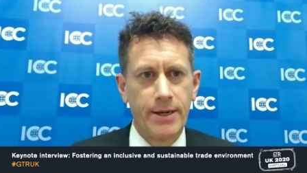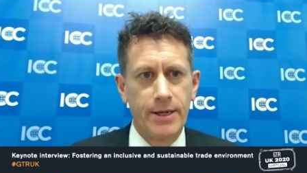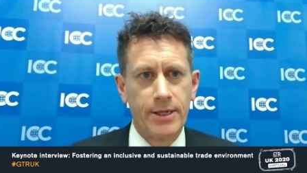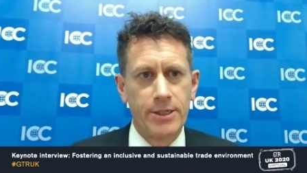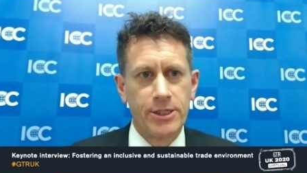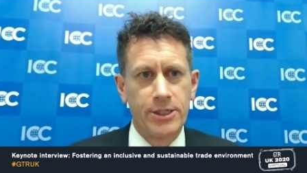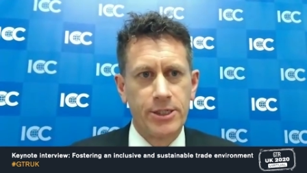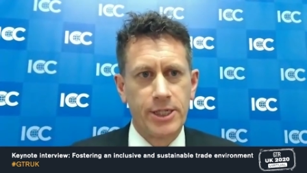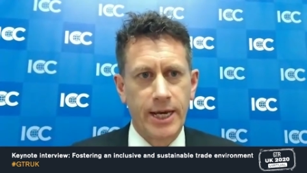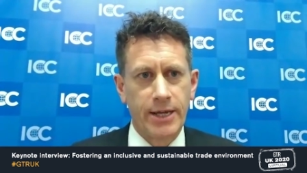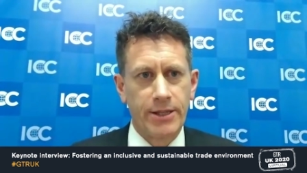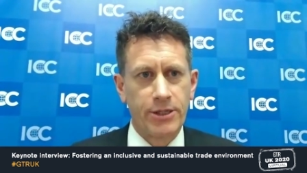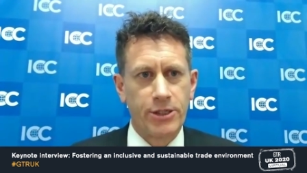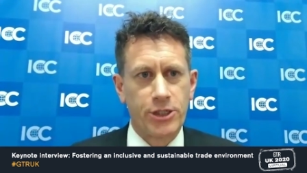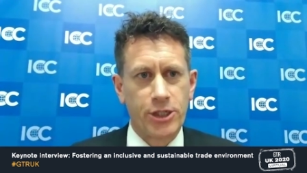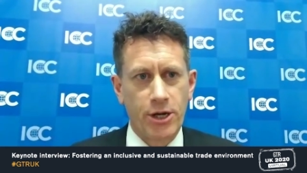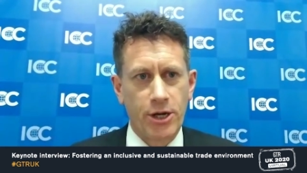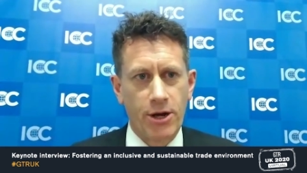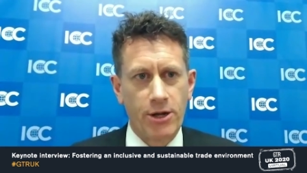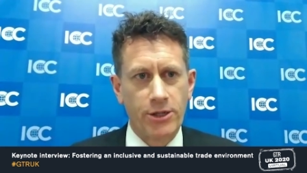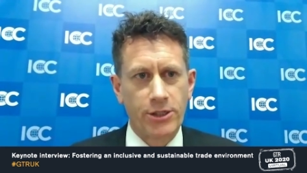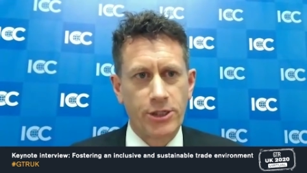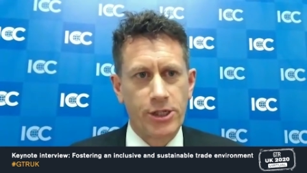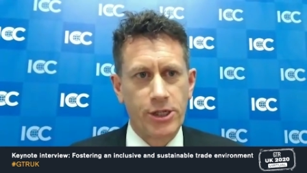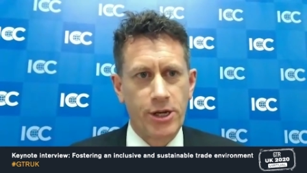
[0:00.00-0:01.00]
to get the
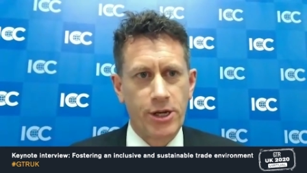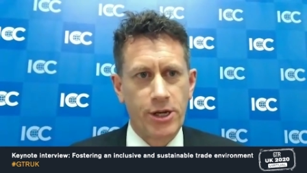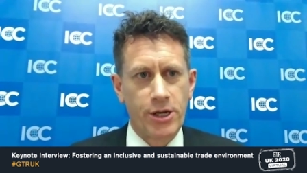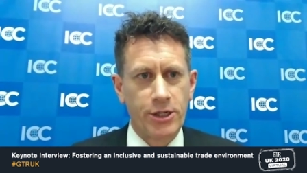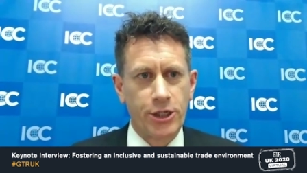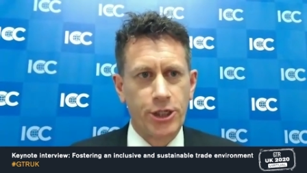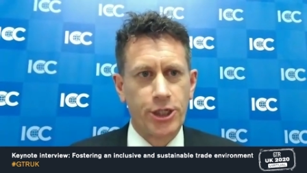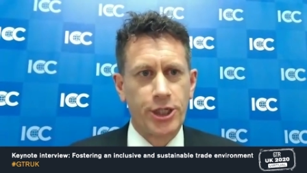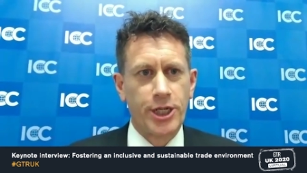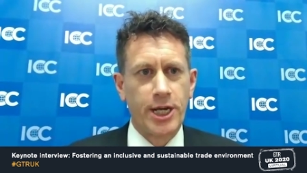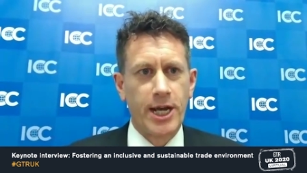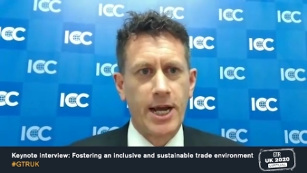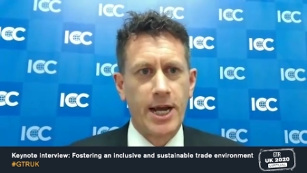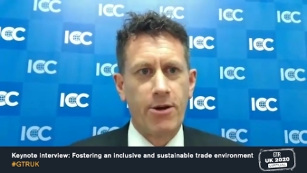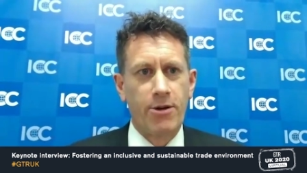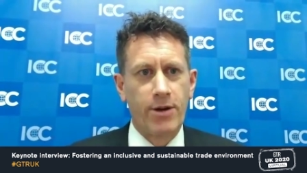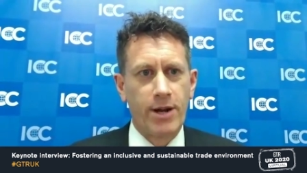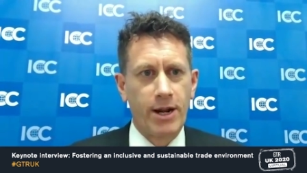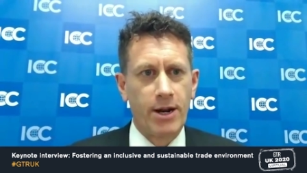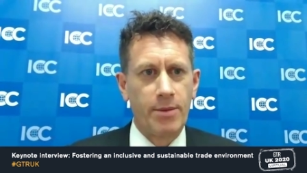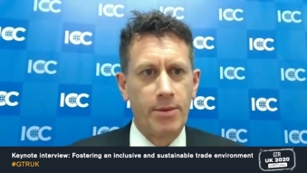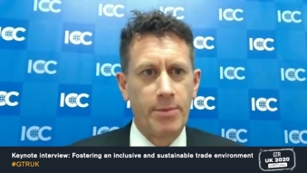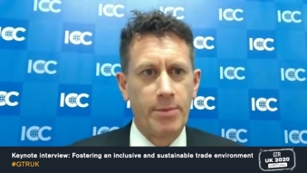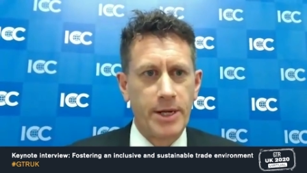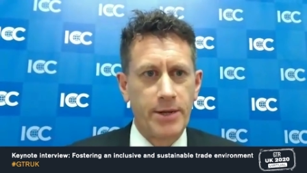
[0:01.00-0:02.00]
chance to kind of share a
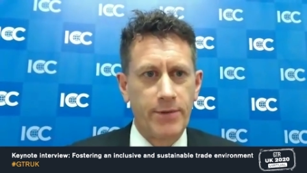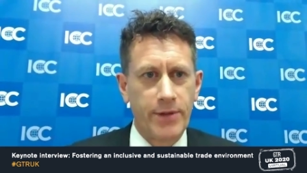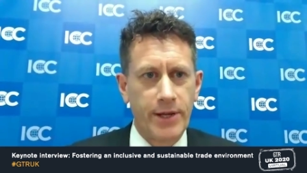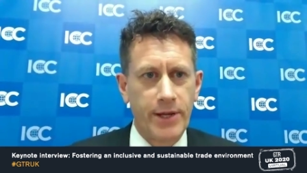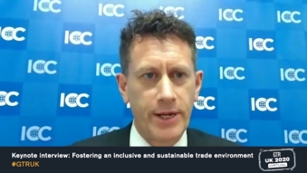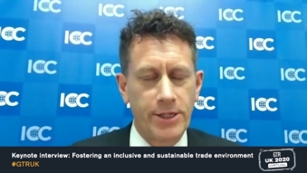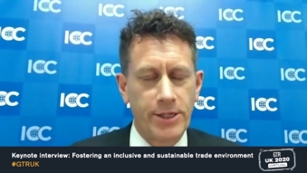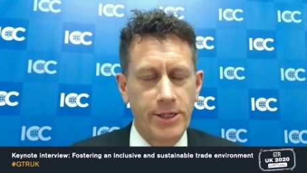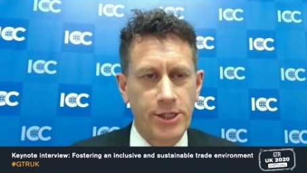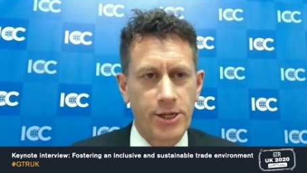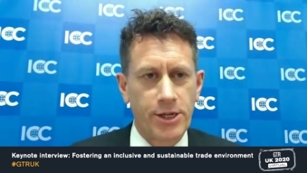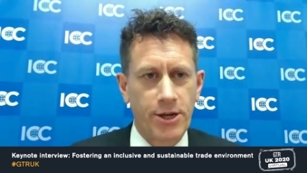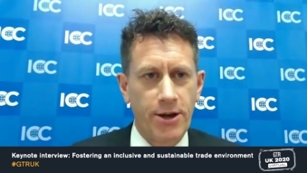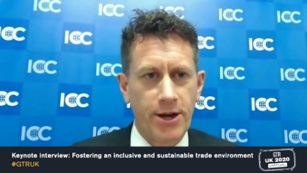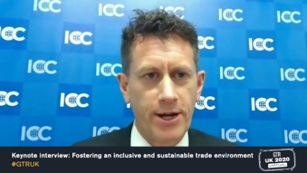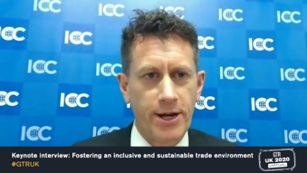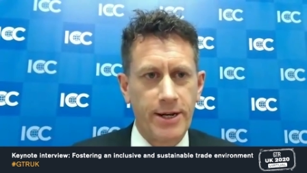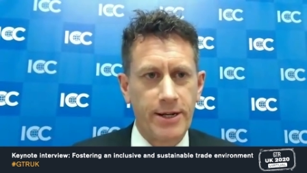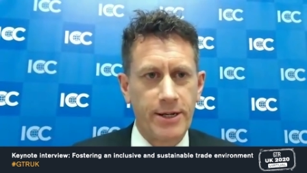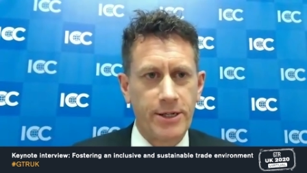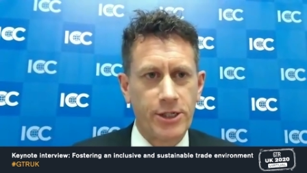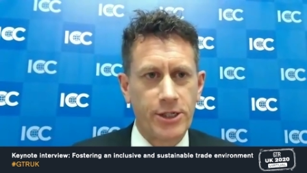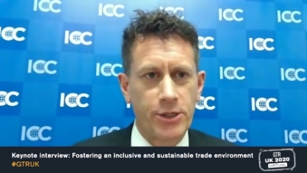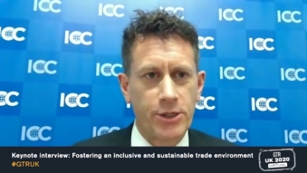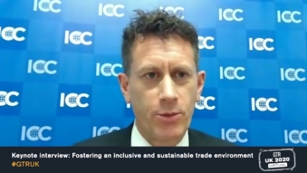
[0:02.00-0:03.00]
little bit of the insight
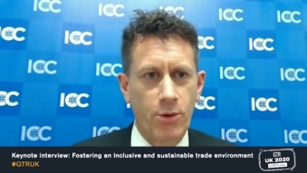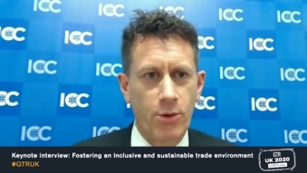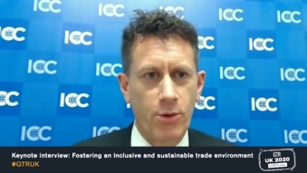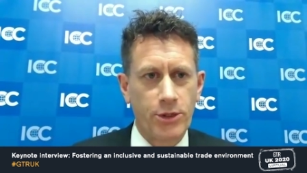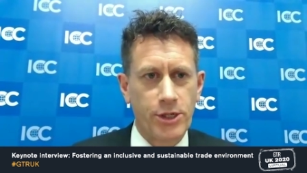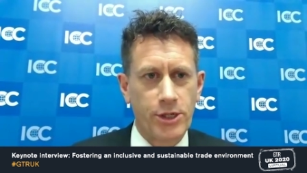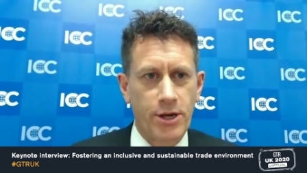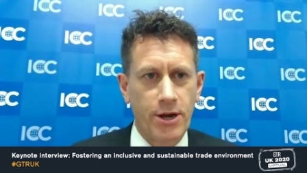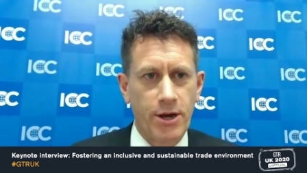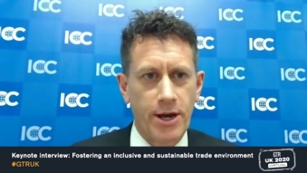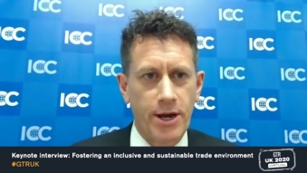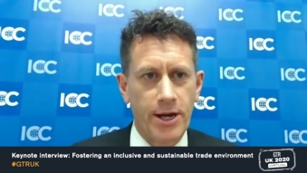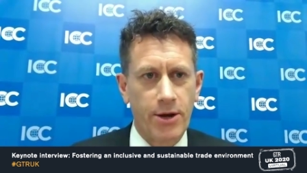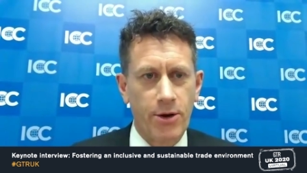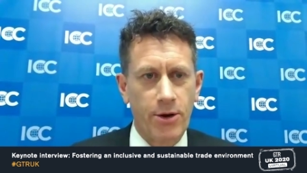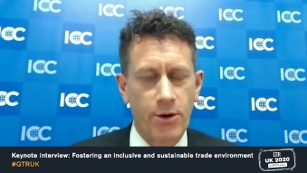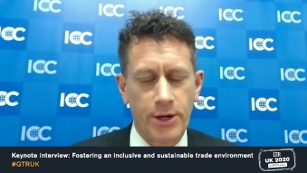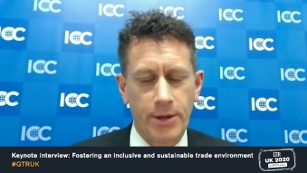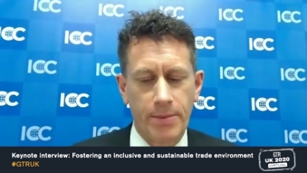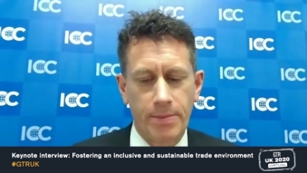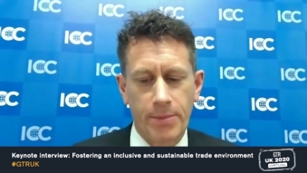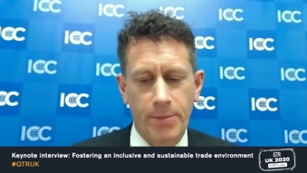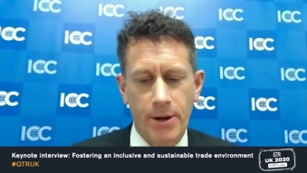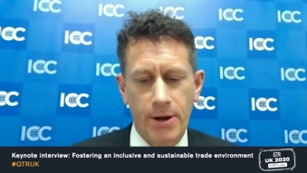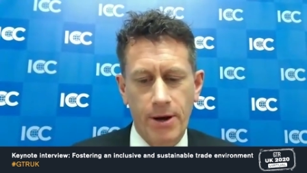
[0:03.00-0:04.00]
as to what's going on
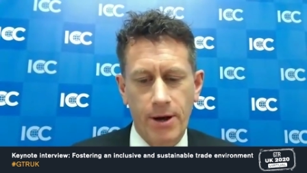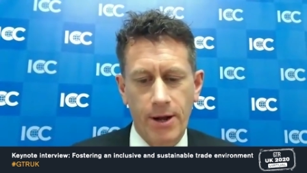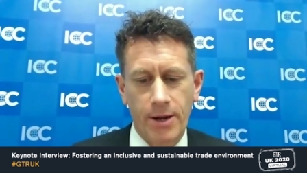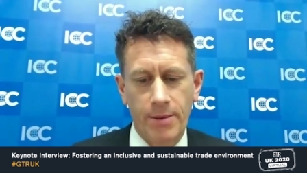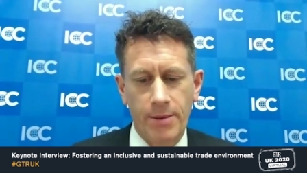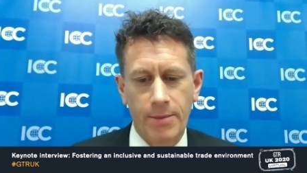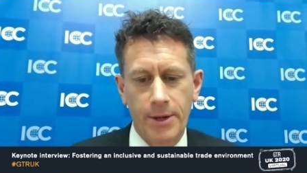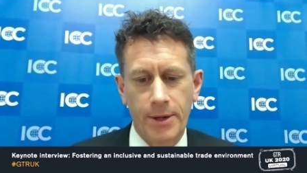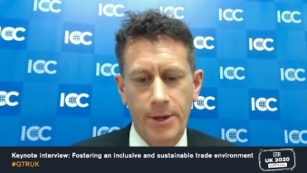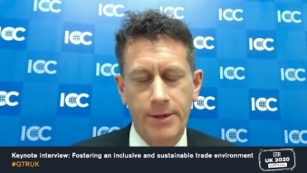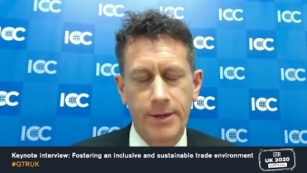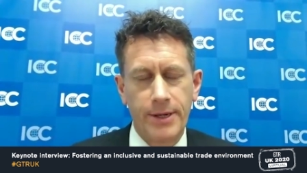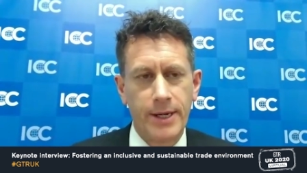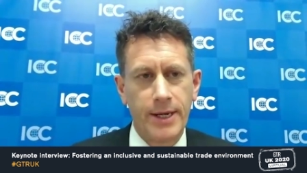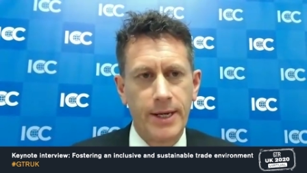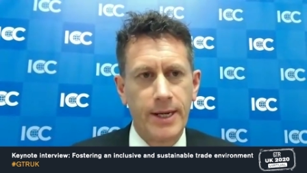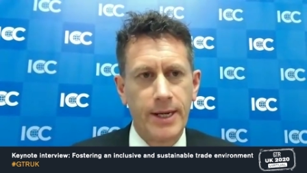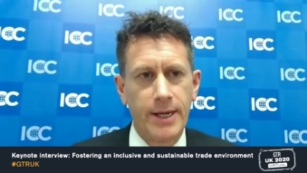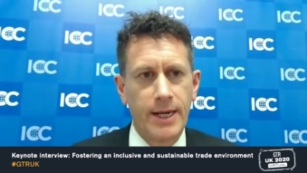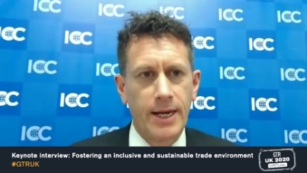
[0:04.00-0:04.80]
in Parliament.